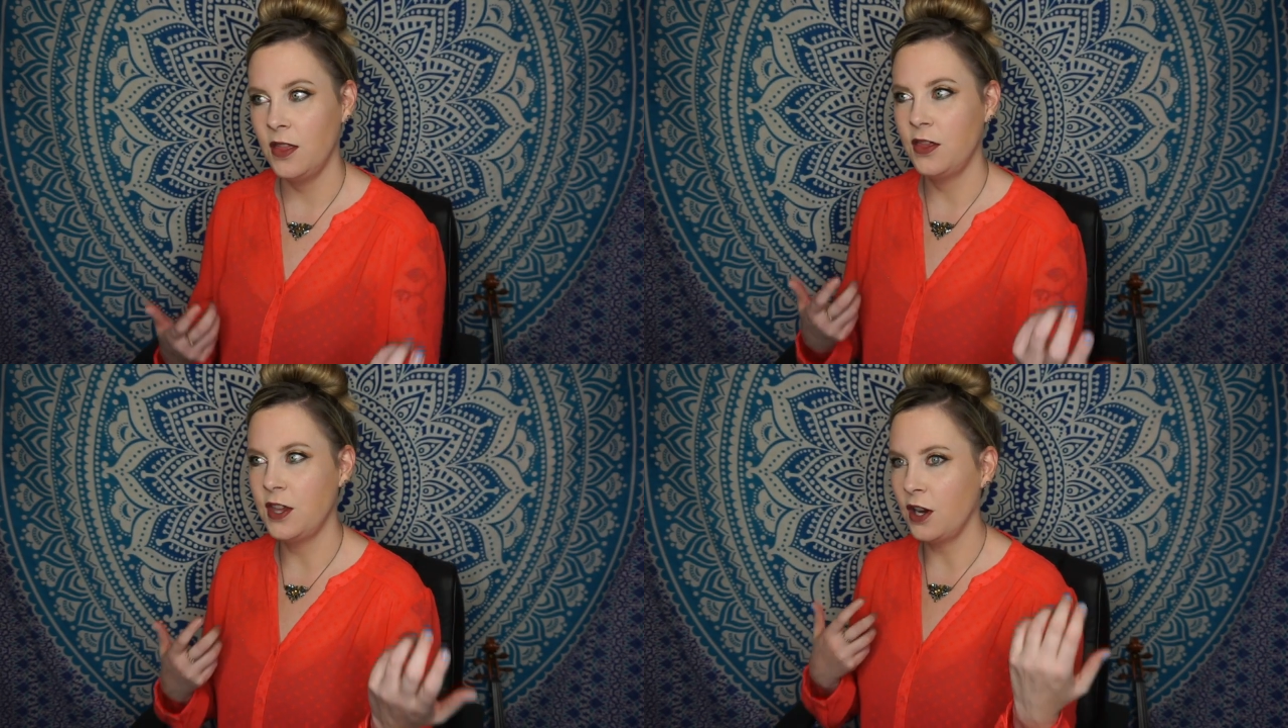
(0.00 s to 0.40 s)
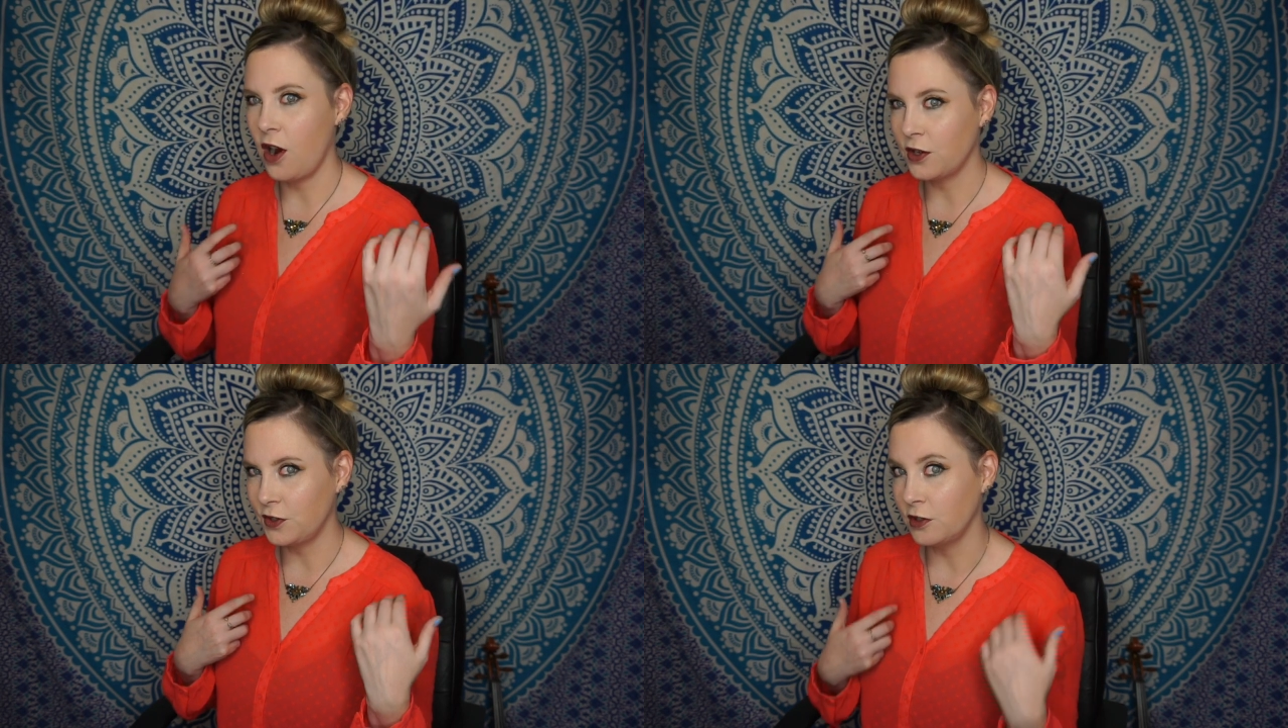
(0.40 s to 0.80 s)
there
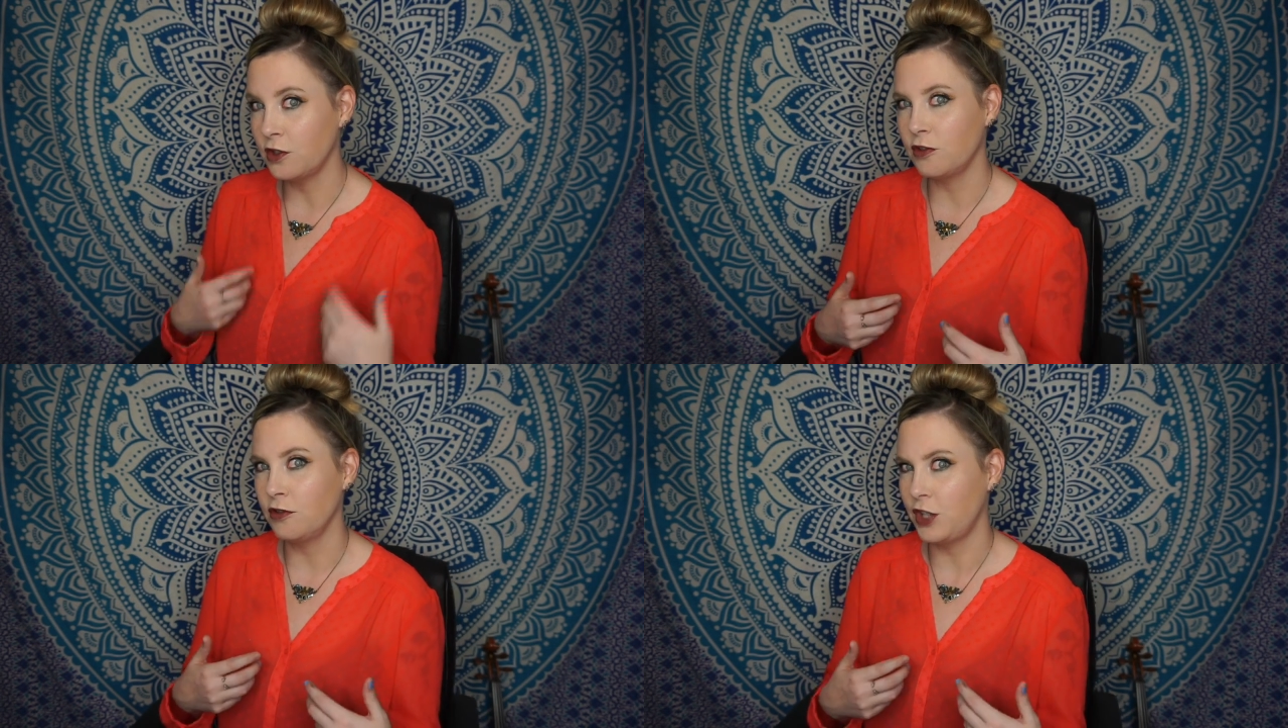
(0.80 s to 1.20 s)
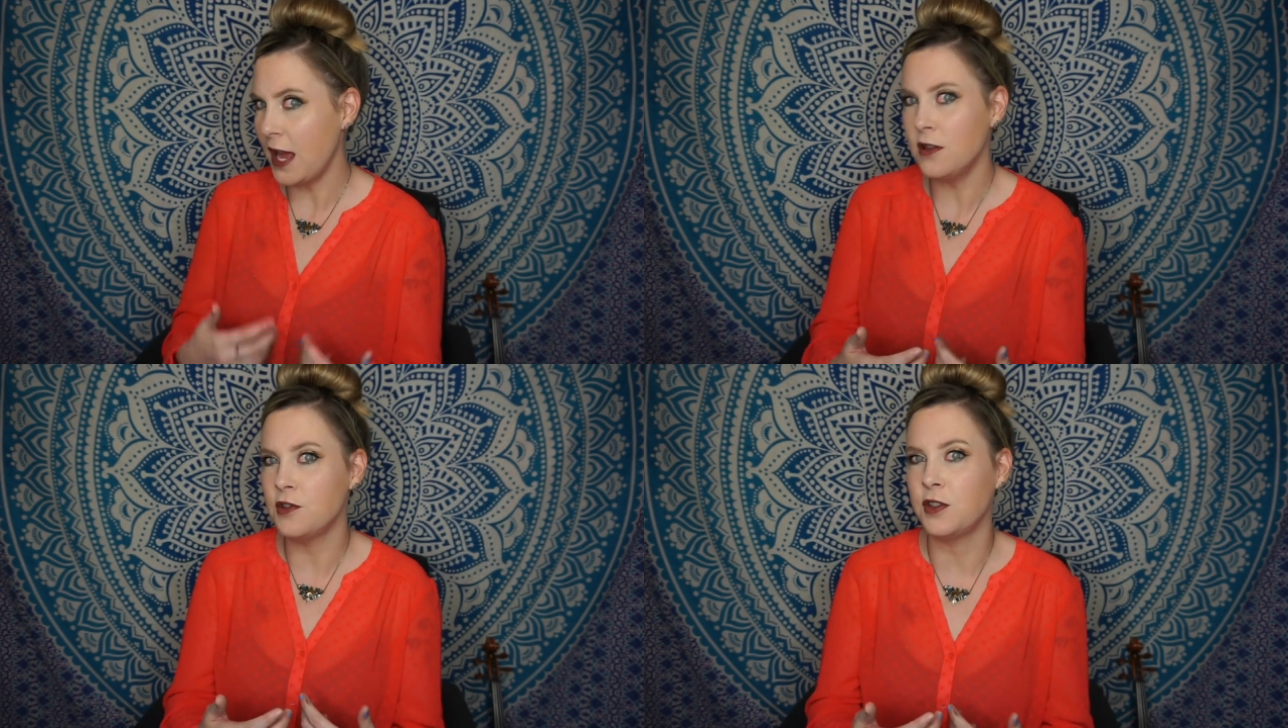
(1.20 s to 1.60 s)
are certain
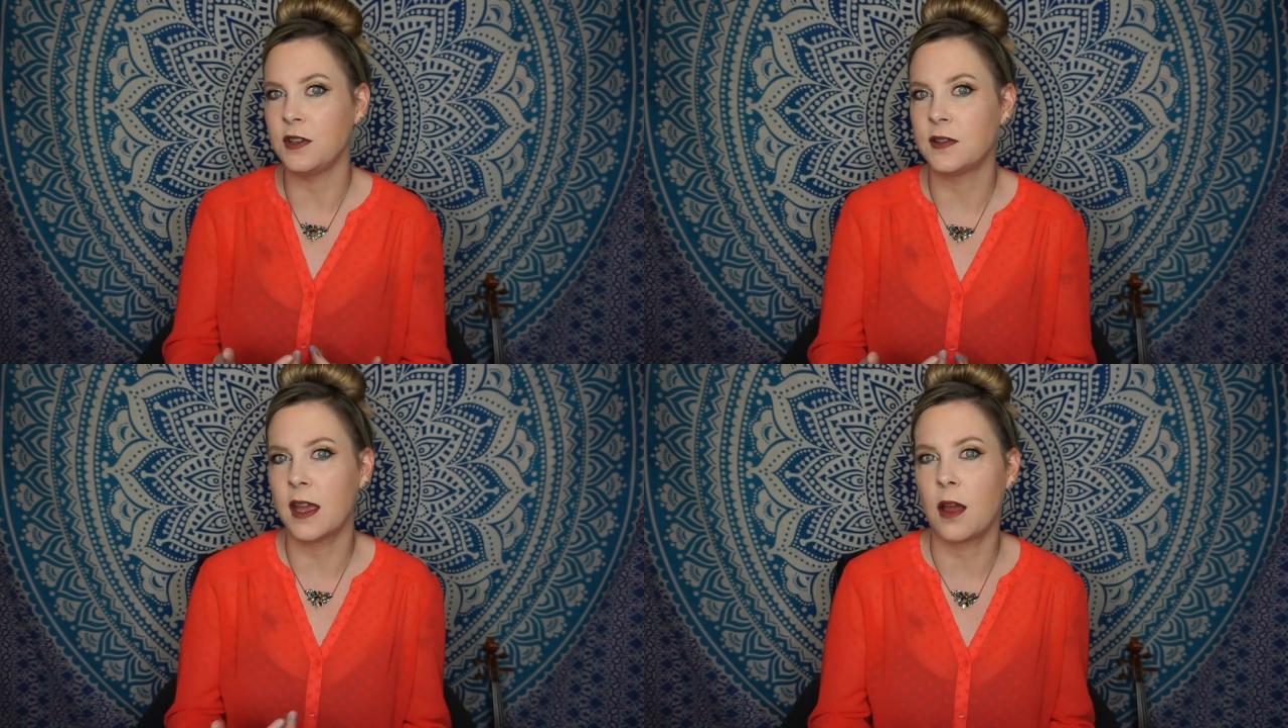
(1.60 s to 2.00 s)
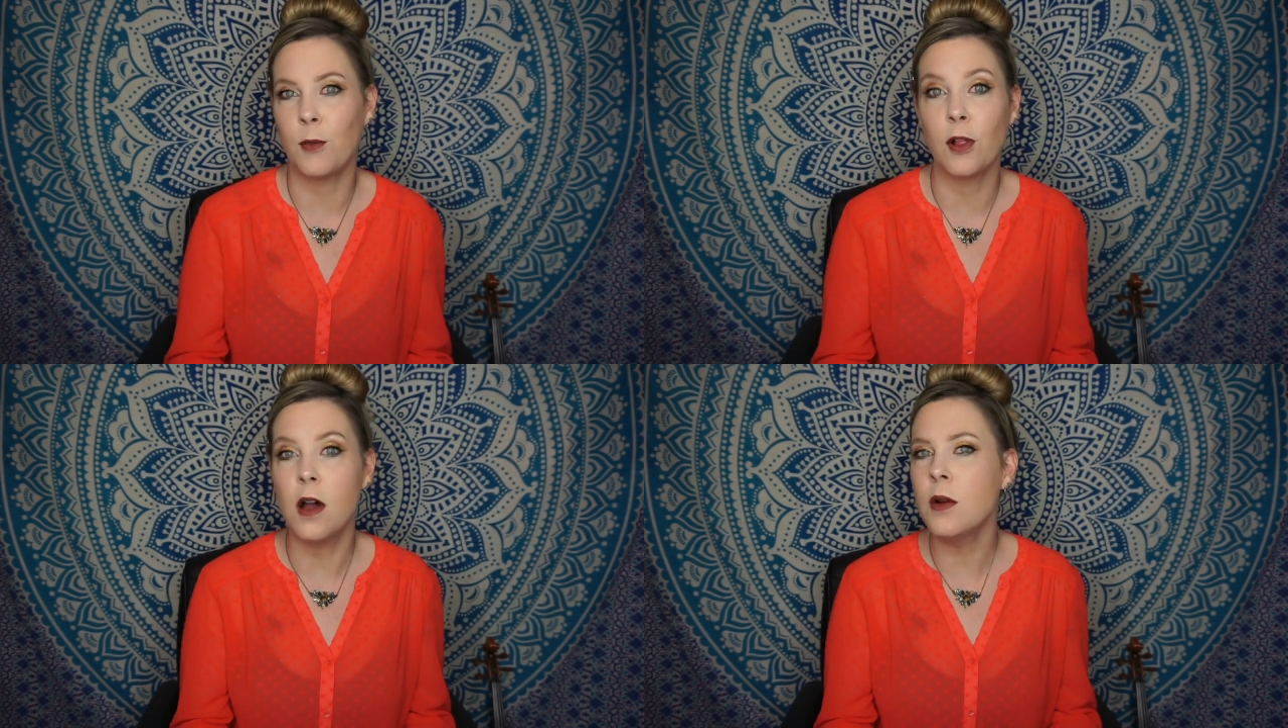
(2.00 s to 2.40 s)
challenges that
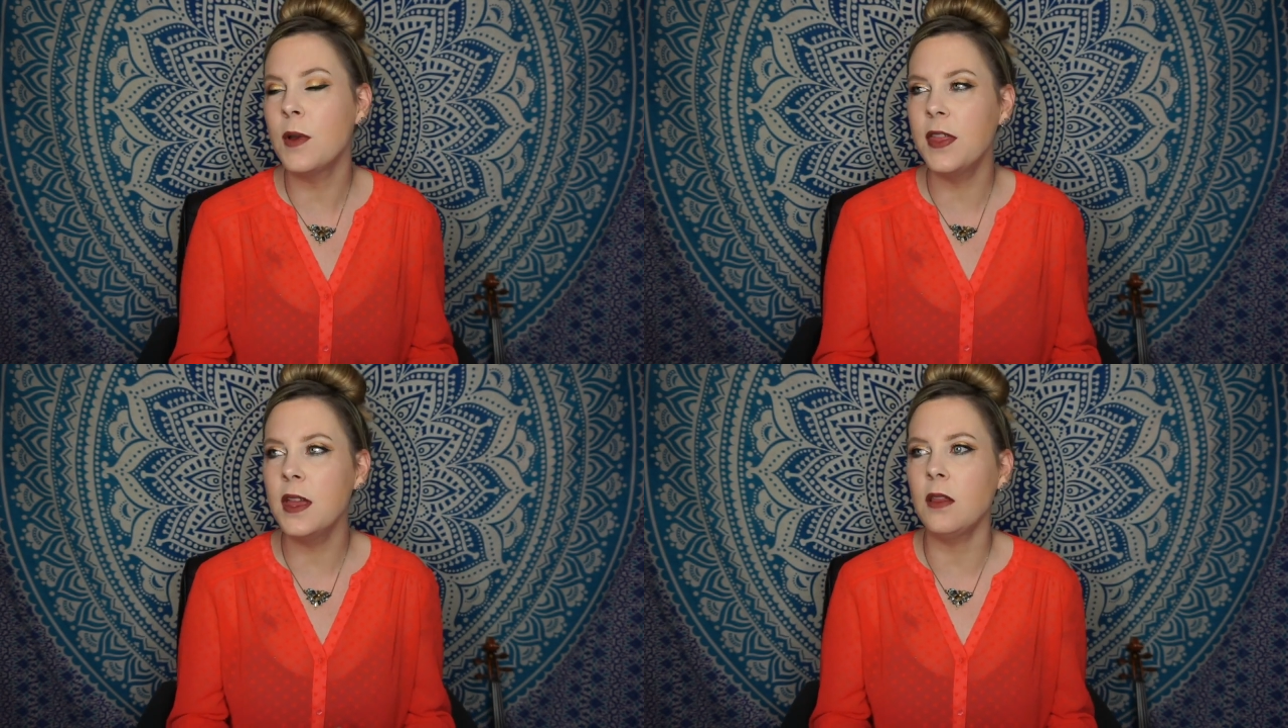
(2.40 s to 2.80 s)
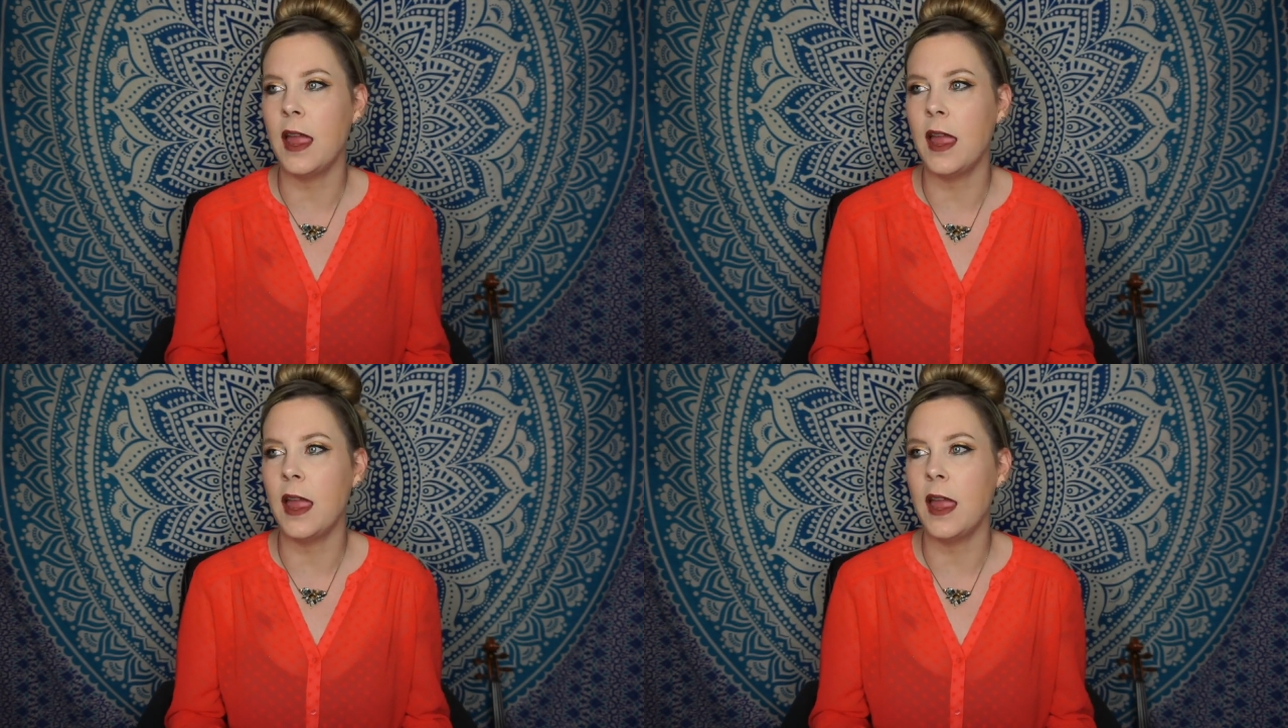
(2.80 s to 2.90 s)
come along with it,